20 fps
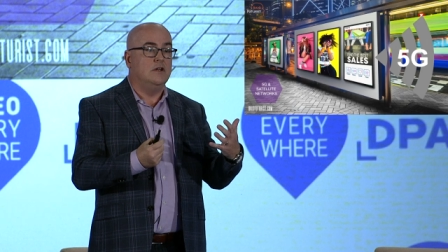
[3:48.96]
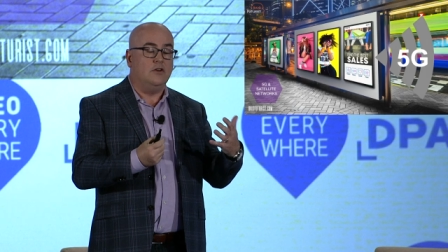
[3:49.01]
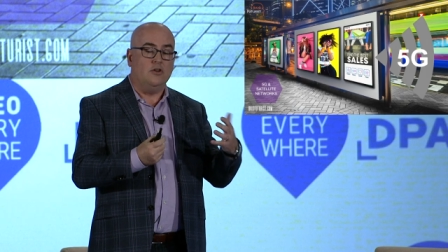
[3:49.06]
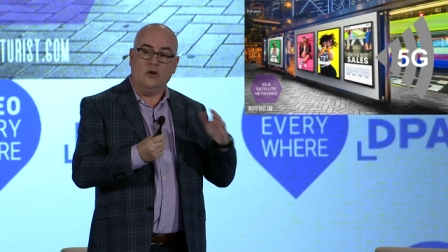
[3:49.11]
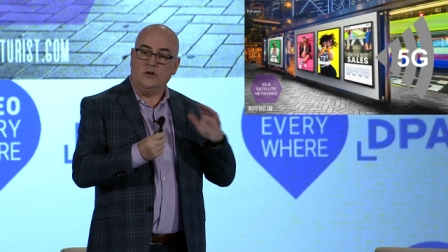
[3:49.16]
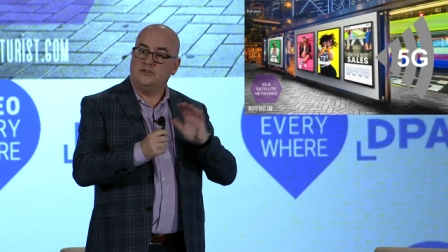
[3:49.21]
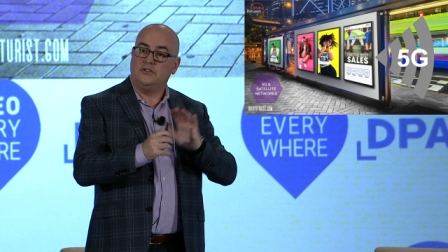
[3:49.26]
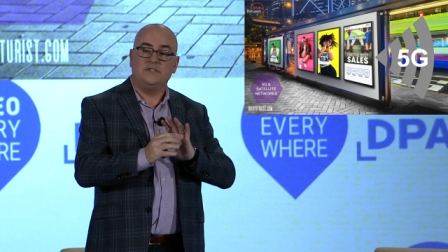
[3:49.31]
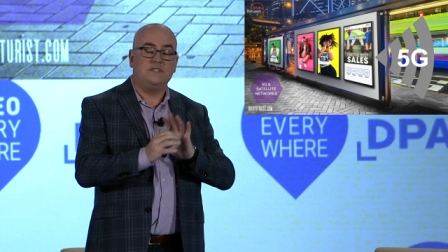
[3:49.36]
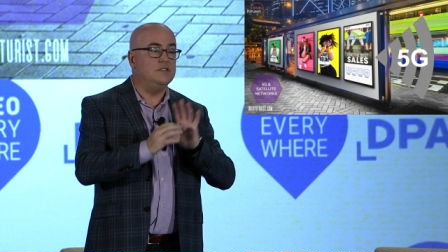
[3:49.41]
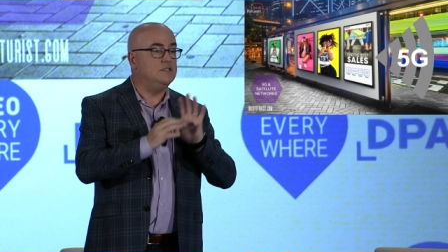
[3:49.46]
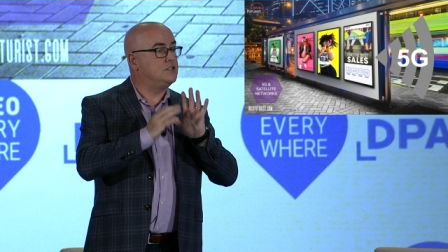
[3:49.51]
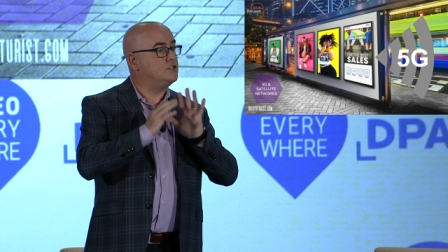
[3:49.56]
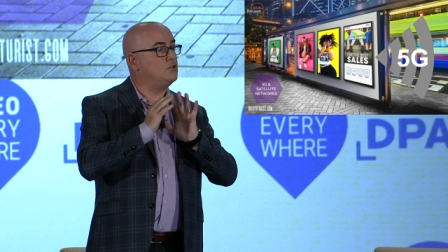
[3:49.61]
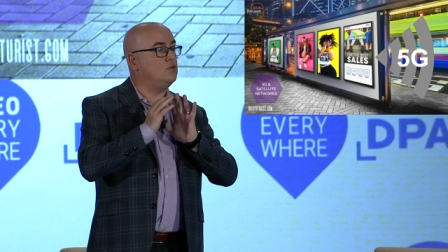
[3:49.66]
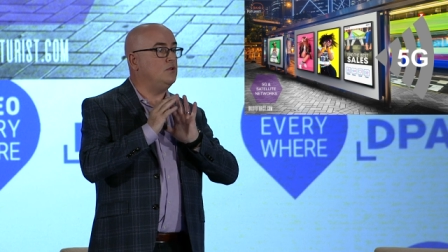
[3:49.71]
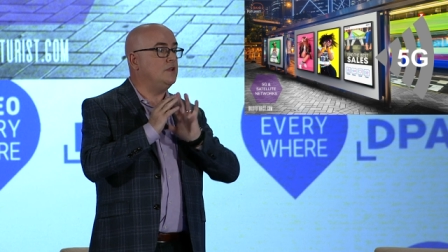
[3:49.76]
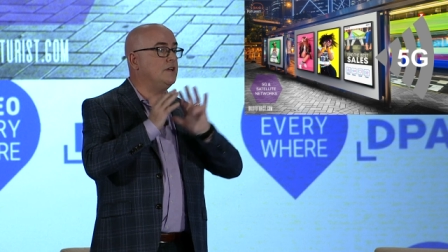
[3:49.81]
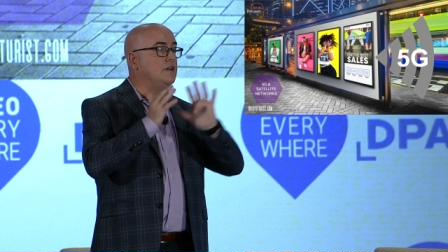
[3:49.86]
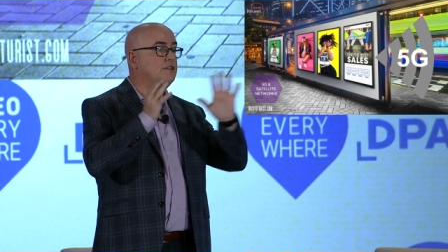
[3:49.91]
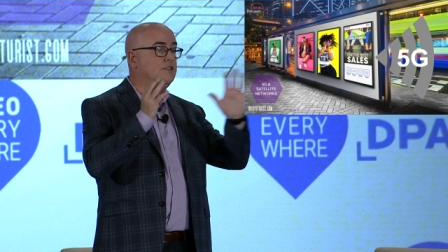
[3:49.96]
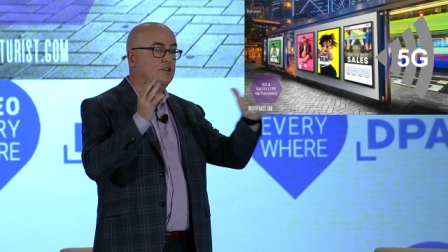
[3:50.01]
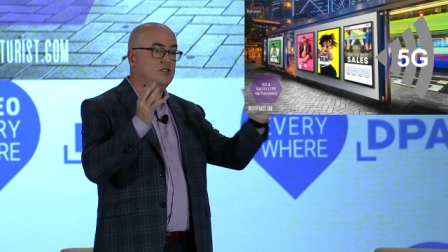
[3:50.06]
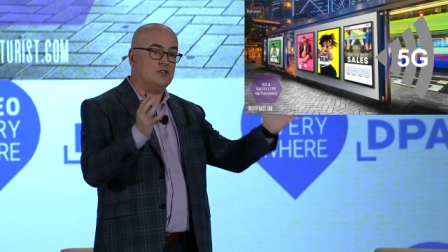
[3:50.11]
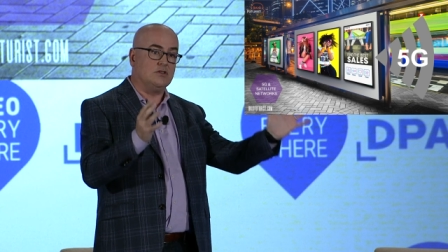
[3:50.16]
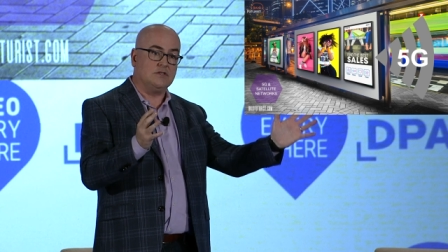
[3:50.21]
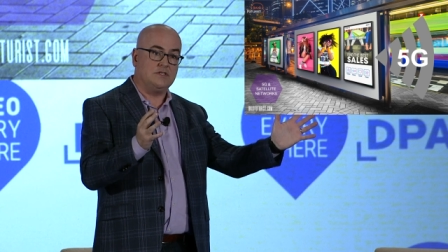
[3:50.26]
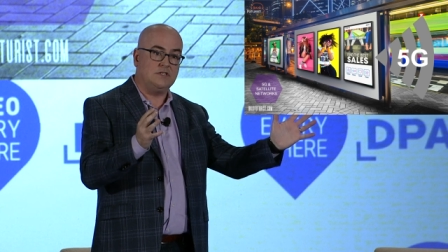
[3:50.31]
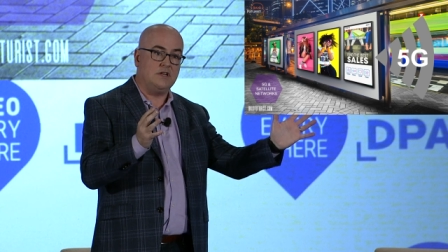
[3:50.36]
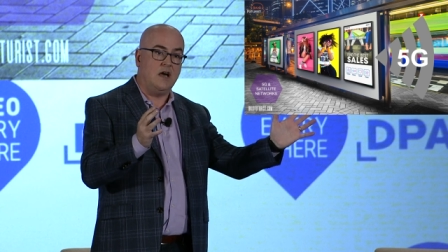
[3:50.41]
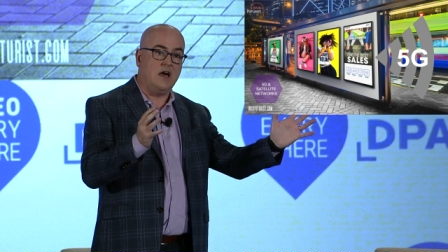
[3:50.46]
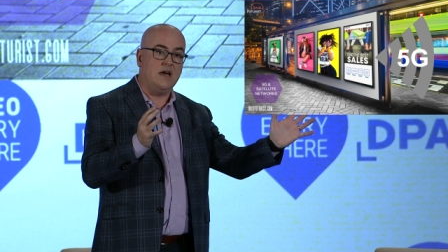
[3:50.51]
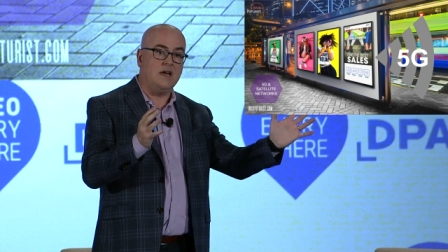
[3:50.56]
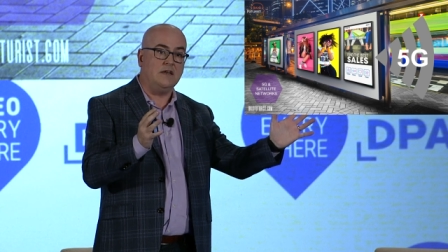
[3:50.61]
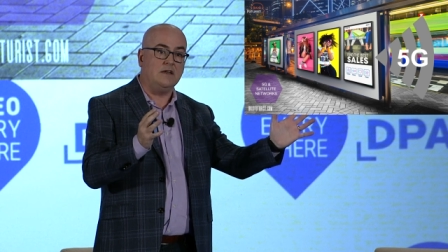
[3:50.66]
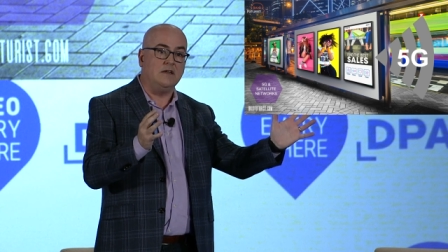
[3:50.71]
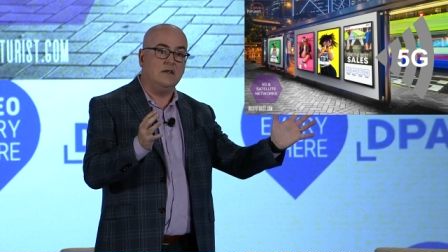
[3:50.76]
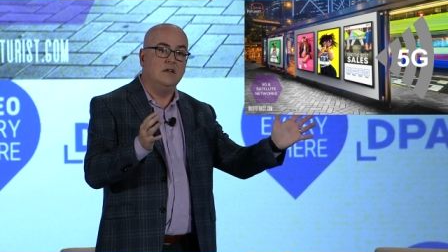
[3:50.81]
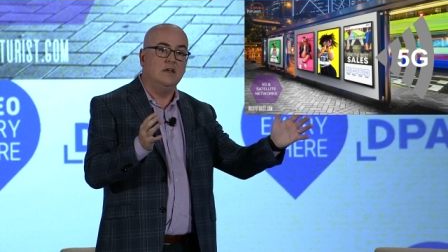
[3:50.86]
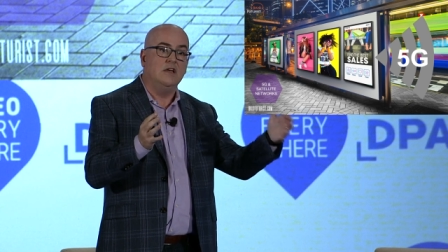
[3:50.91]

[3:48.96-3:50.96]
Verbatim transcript: not just installing a digital sign,